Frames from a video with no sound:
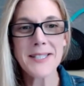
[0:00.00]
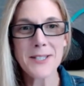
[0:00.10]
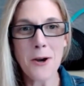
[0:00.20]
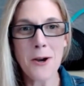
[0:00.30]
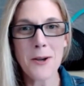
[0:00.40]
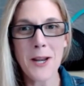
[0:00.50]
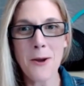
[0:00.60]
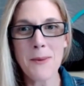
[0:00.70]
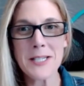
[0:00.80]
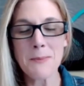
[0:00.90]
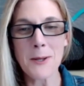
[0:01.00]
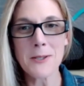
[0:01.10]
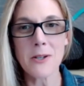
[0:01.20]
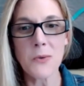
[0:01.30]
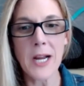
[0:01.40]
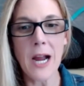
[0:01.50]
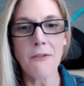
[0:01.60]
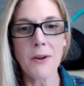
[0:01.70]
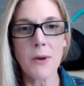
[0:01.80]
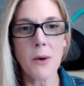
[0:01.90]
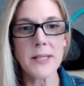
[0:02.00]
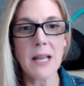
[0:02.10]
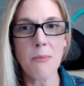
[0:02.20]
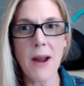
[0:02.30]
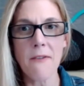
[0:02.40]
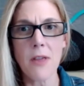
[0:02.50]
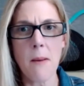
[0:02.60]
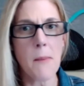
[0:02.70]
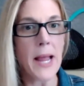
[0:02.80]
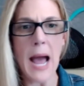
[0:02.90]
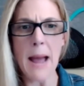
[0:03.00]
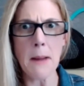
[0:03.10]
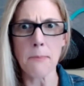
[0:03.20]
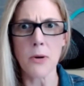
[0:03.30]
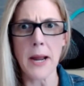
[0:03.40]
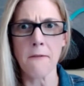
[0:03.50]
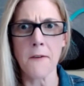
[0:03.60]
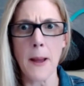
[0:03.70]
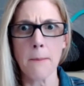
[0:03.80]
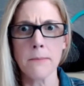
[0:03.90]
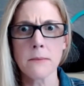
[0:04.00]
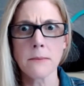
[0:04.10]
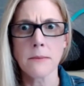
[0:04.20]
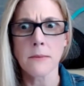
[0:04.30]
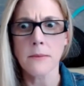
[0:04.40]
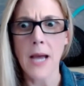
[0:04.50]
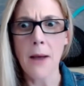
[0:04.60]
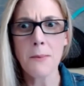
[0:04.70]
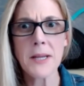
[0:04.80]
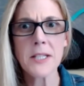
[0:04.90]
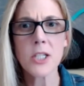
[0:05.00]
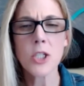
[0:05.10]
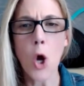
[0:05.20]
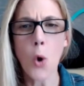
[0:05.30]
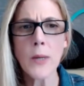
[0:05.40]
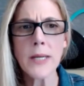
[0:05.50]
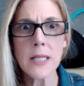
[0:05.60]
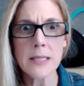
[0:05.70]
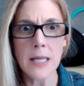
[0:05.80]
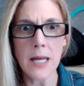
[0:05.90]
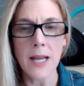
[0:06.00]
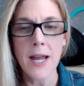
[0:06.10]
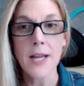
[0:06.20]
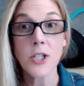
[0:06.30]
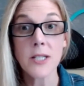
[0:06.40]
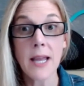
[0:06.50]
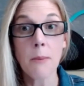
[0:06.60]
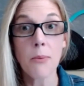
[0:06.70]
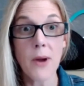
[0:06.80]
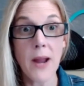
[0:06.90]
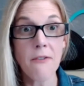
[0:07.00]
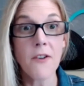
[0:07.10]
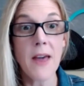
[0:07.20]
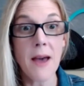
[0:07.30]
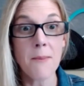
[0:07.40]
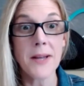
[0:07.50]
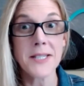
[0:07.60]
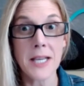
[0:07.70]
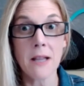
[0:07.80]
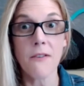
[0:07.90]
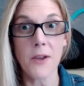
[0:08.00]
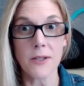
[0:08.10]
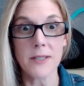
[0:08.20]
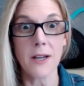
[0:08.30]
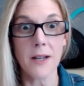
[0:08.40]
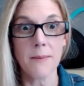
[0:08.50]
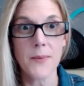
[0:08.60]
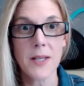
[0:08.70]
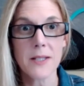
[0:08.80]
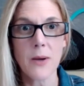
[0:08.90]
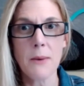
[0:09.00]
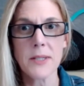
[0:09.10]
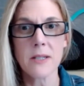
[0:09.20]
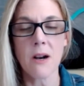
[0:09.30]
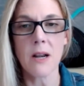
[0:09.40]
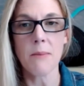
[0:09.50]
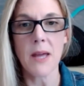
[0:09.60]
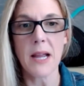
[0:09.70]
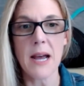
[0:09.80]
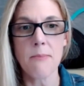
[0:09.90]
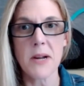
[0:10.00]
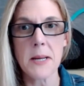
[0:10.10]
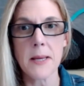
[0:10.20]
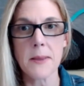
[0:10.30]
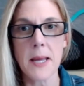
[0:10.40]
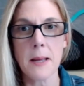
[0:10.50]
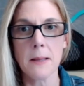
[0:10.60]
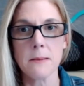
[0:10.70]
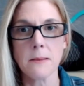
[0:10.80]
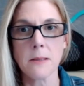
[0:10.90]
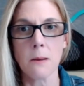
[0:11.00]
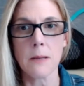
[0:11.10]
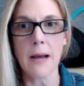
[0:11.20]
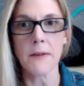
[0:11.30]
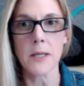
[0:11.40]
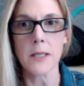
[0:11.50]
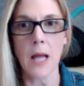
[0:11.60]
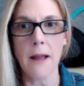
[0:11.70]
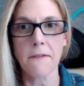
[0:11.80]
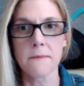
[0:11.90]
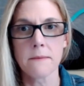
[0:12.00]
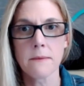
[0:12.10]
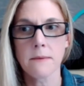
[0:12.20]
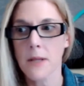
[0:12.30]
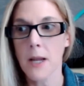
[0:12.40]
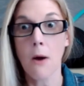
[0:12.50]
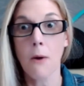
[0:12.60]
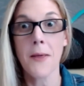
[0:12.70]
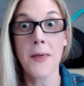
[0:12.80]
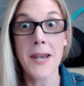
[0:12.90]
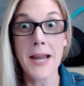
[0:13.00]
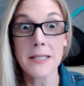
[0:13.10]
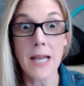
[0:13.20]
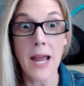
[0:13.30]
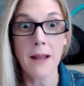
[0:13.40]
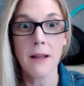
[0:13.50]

start, you know, my sponsor in recovery would always say, pray for them. I'm like, I'm not praying for them. Mm-hmm. I would be mm-hmm. so resistant. She's yeah. like, pray for them until it feels good. So I would start and I'd be like, I pray that they don't have a good life, you know, and the next day,